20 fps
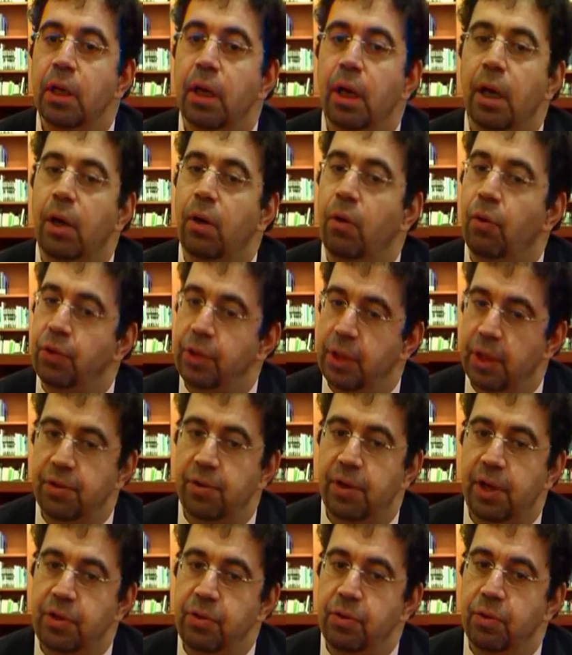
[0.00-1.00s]
On the other
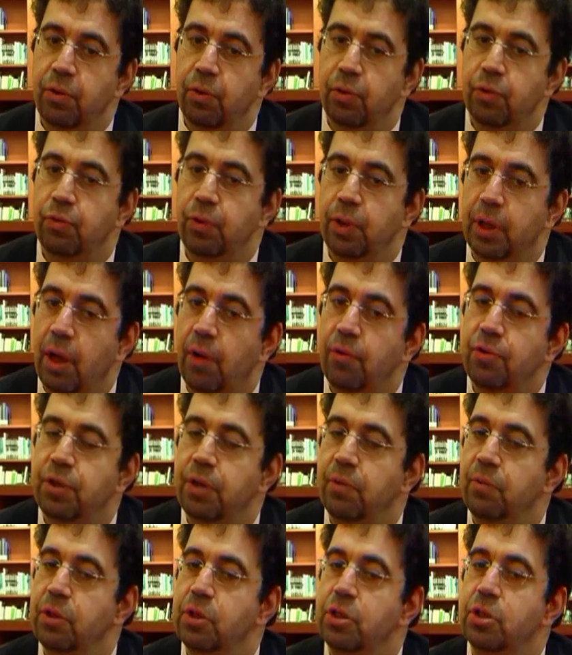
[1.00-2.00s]
hand, you go to a
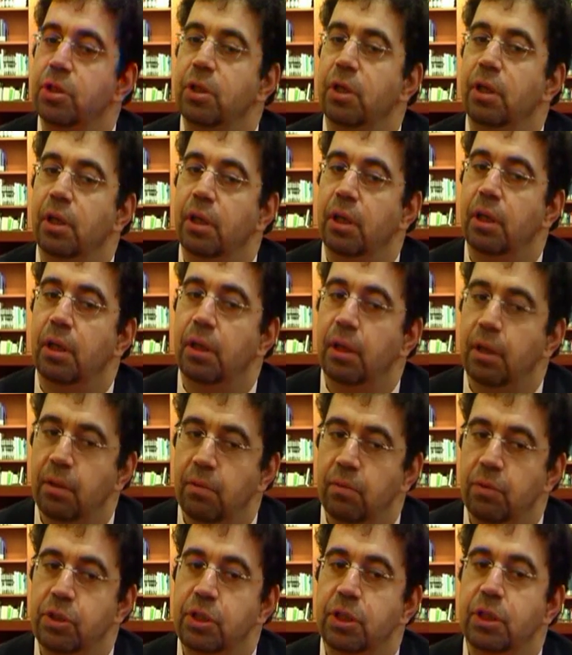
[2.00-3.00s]
country which
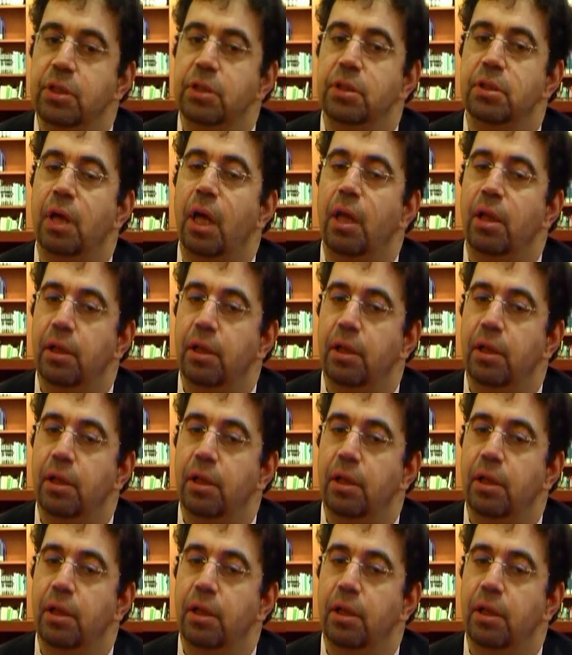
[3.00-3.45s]
is